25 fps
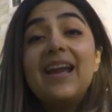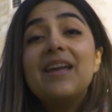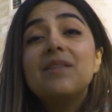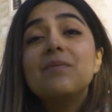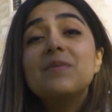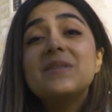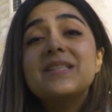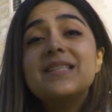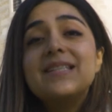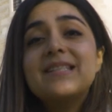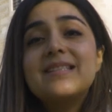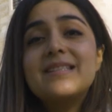It
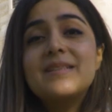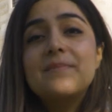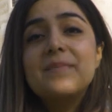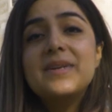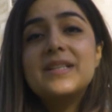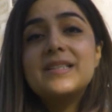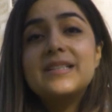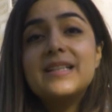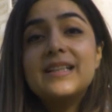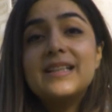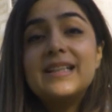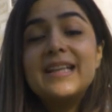was
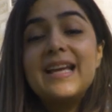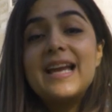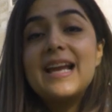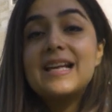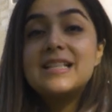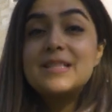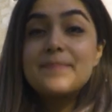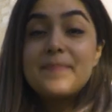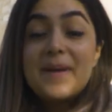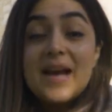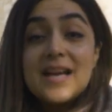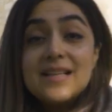systematically
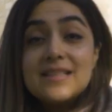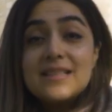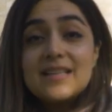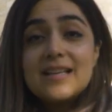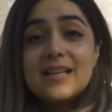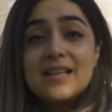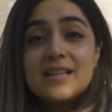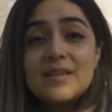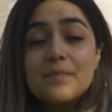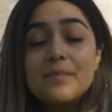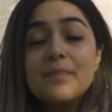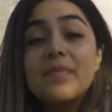
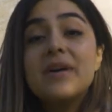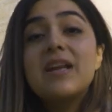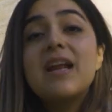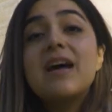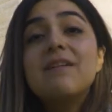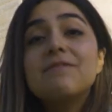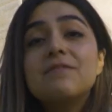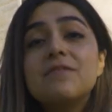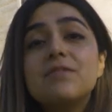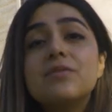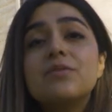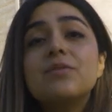expanded, but
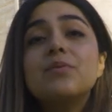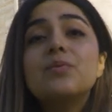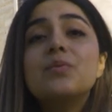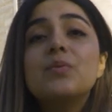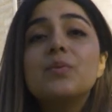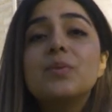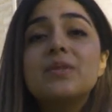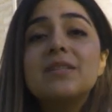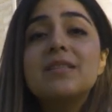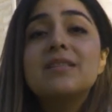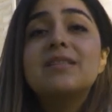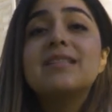after the
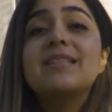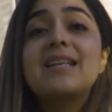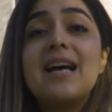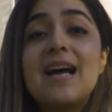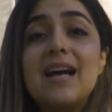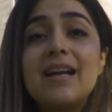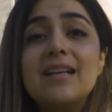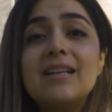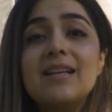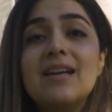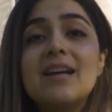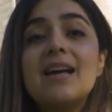Sultan
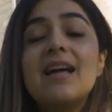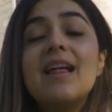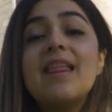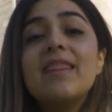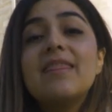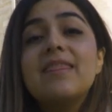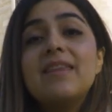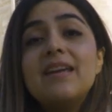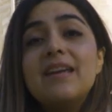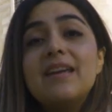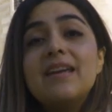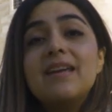died,
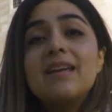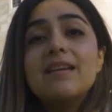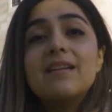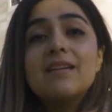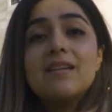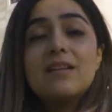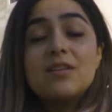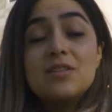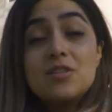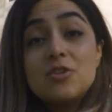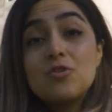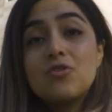the
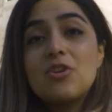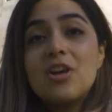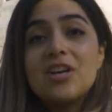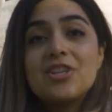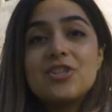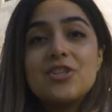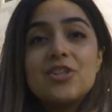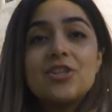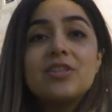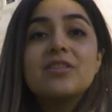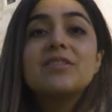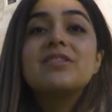
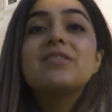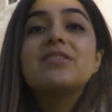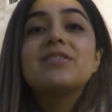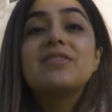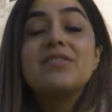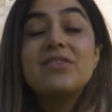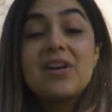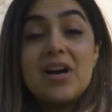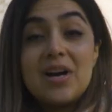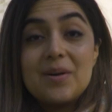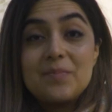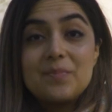construction
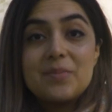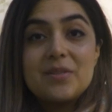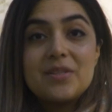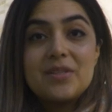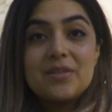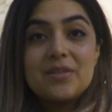stopped.